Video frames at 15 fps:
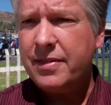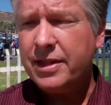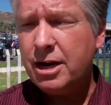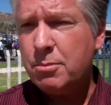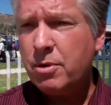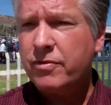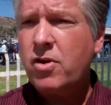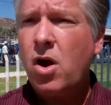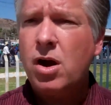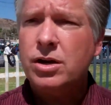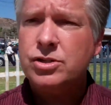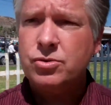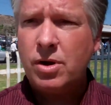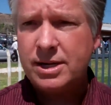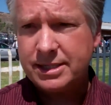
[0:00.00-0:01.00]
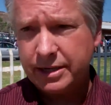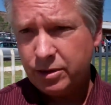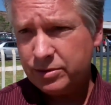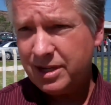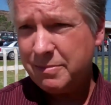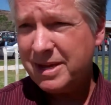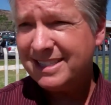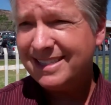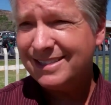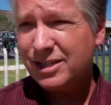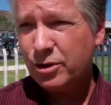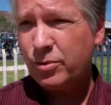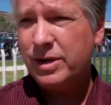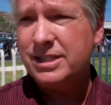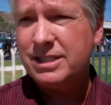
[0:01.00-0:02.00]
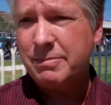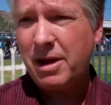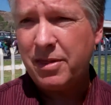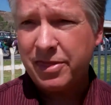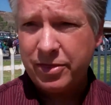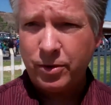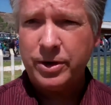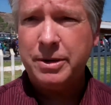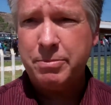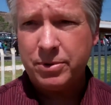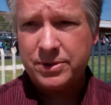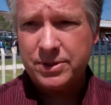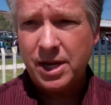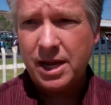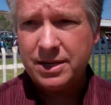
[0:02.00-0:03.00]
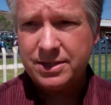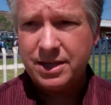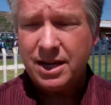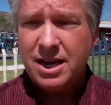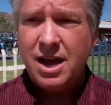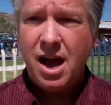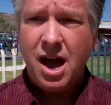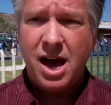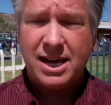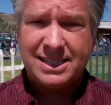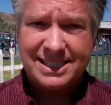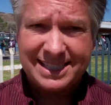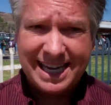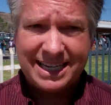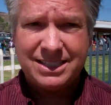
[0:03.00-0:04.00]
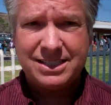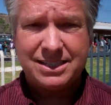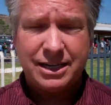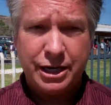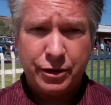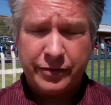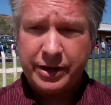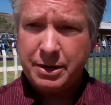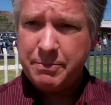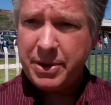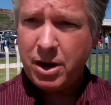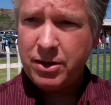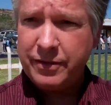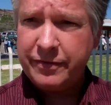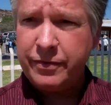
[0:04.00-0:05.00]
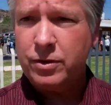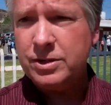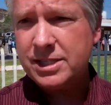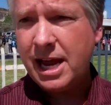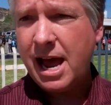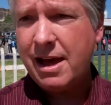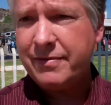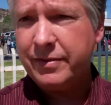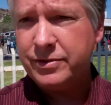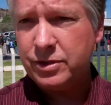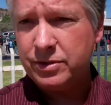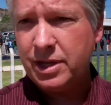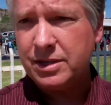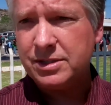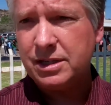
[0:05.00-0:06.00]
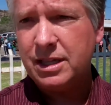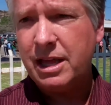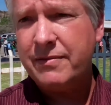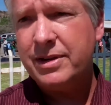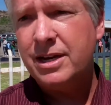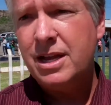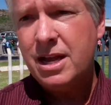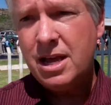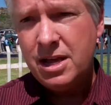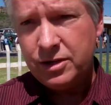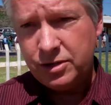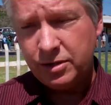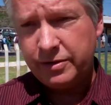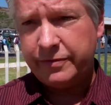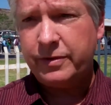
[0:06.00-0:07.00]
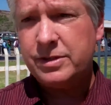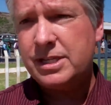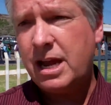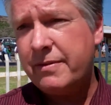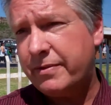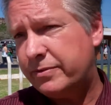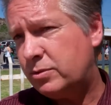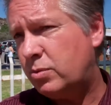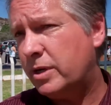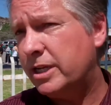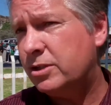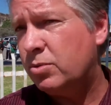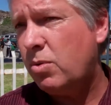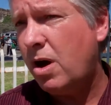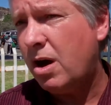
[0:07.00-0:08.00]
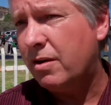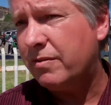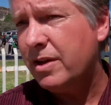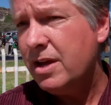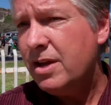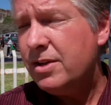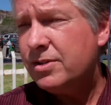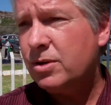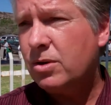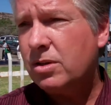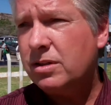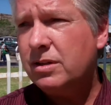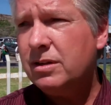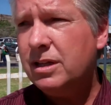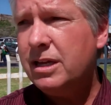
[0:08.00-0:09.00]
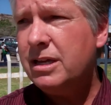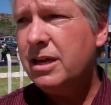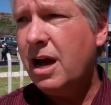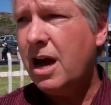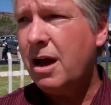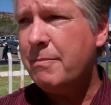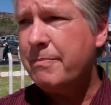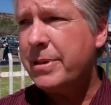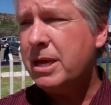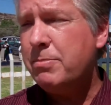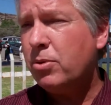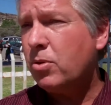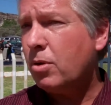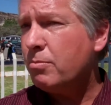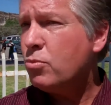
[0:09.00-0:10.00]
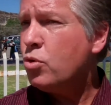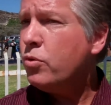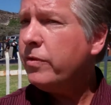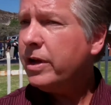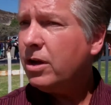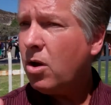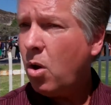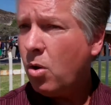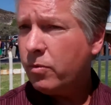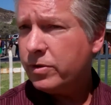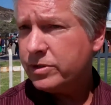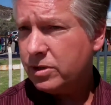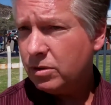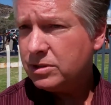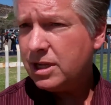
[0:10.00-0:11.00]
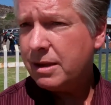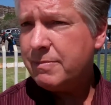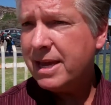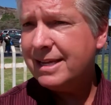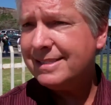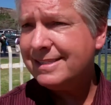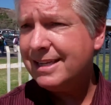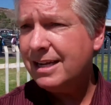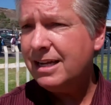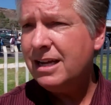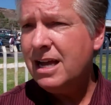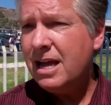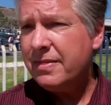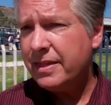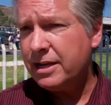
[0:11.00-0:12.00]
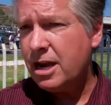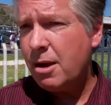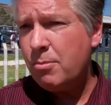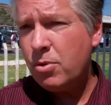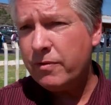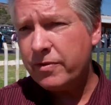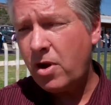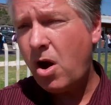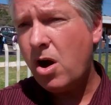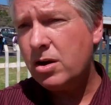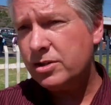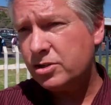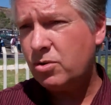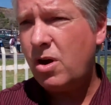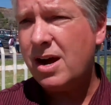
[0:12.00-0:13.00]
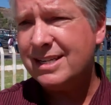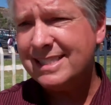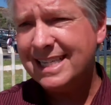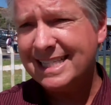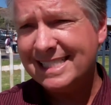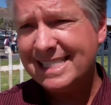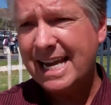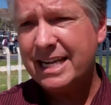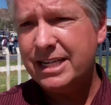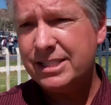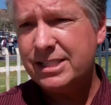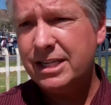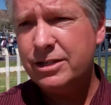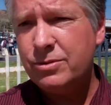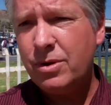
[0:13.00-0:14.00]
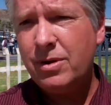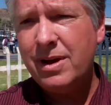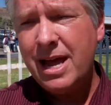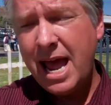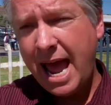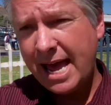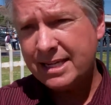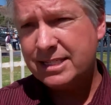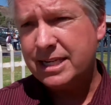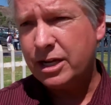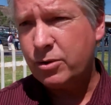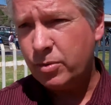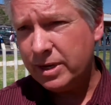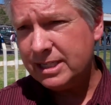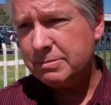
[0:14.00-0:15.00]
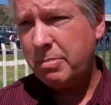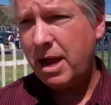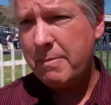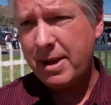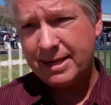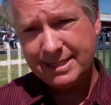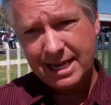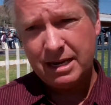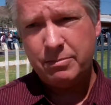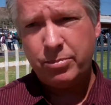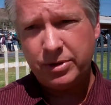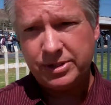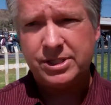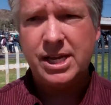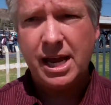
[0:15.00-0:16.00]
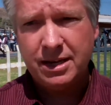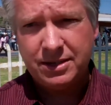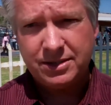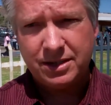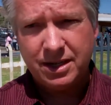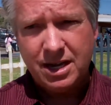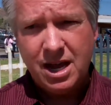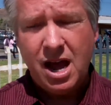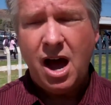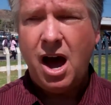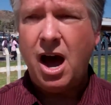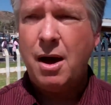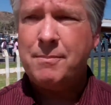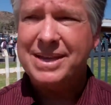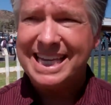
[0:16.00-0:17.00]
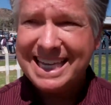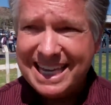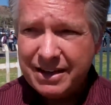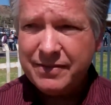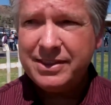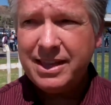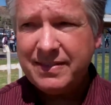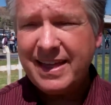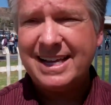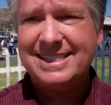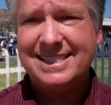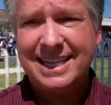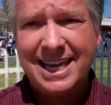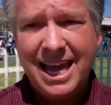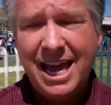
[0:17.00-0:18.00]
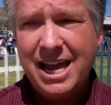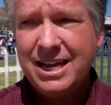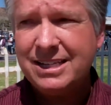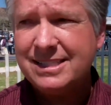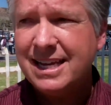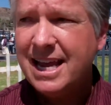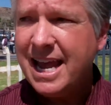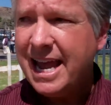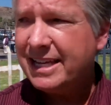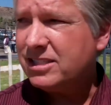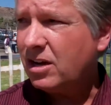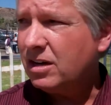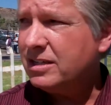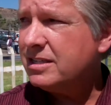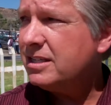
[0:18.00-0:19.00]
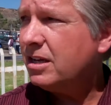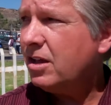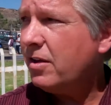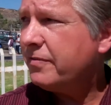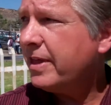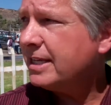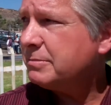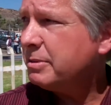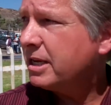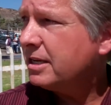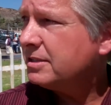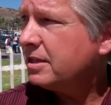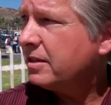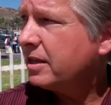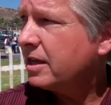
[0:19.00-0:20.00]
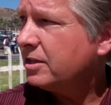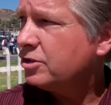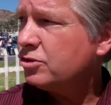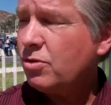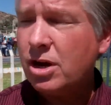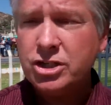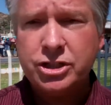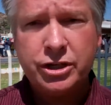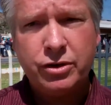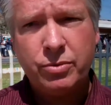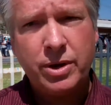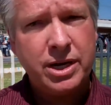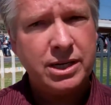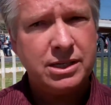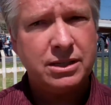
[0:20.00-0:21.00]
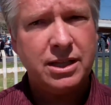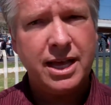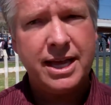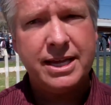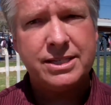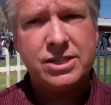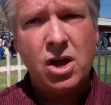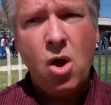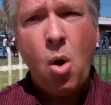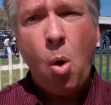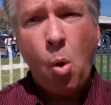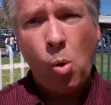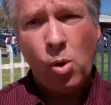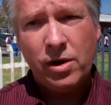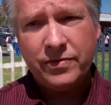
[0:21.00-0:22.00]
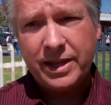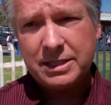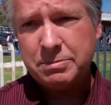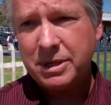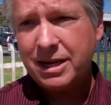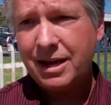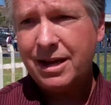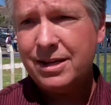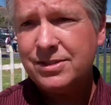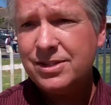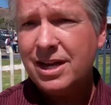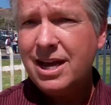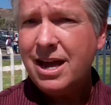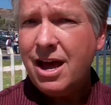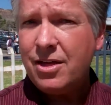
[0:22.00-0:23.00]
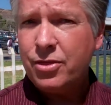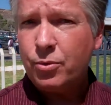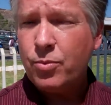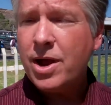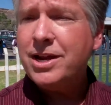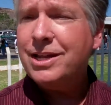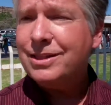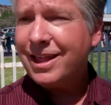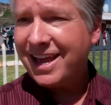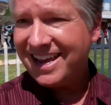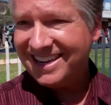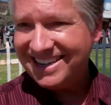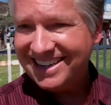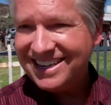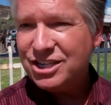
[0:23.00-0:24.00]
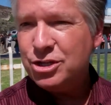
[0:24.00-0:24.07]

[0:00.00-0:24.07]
the number of cars crossing at Otay Mesa has increased about 30% since, you know, if you compare the first half of 2011 to the first half of 2012. So clearly people are moving over to Otay Mesa. The number of cars crossing at San Ysidro has decreased by about 10%. Given that that's the case, it's hard to tell if that's because of the construction creating delays or if that's because the ready lane